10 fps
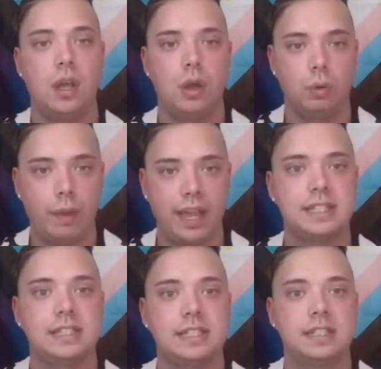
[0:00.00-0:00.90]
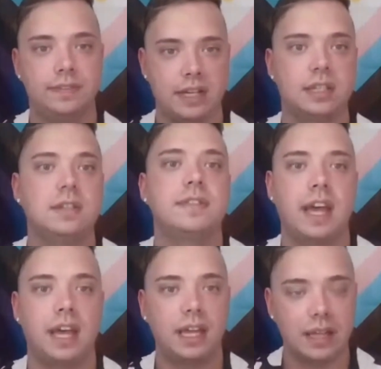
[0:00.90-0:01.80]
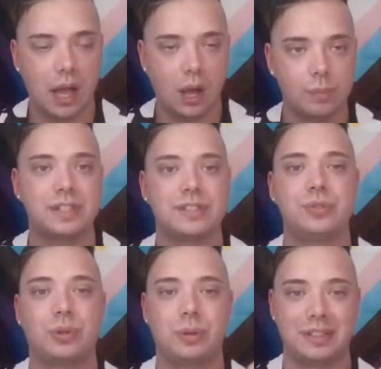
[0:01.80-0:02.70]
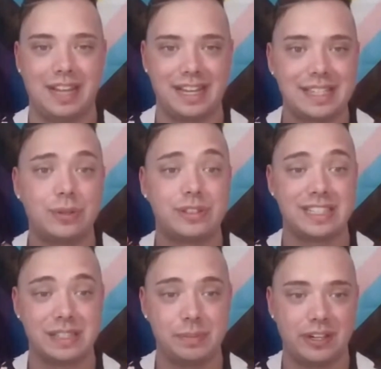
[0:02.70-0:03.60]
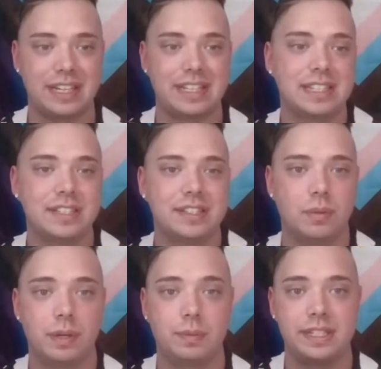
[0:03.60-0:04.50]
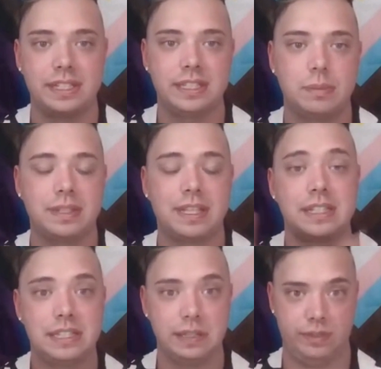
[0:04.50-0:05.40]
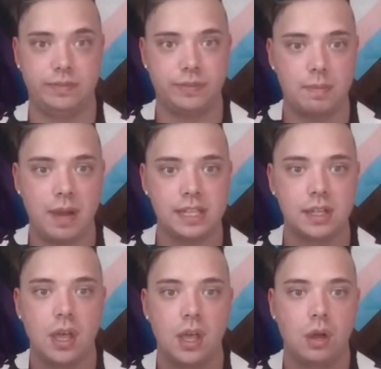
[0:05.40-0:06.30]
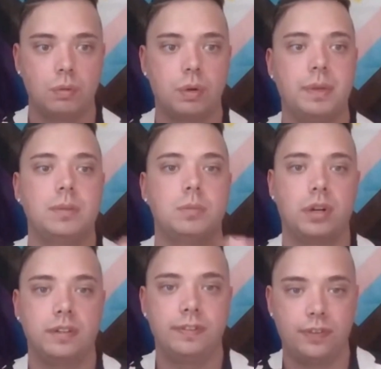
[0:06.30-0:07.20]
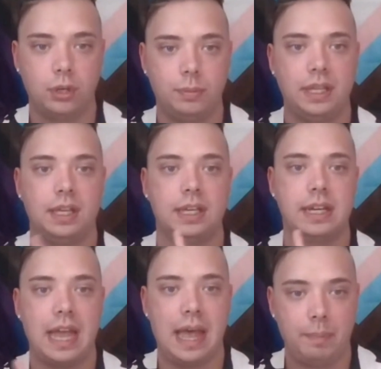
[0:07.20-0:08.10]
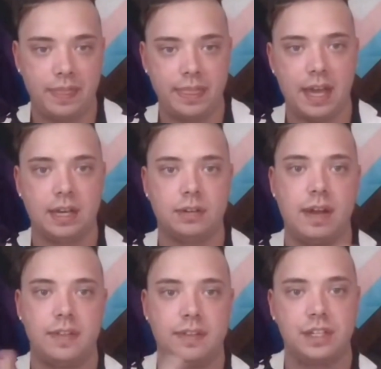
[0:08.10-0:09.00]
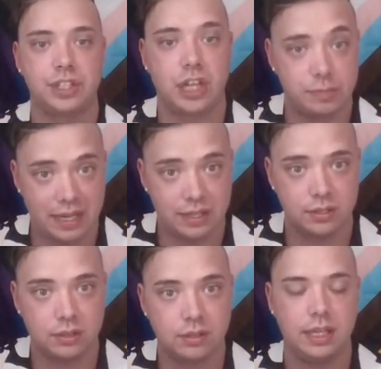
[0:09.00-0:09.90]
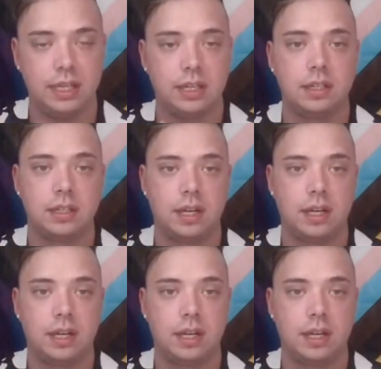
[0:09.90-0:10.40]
ways and effective that helps us normalize those experiences. So when we see someone that's different from us, we're being more affirming and empathetic rather than judgmental and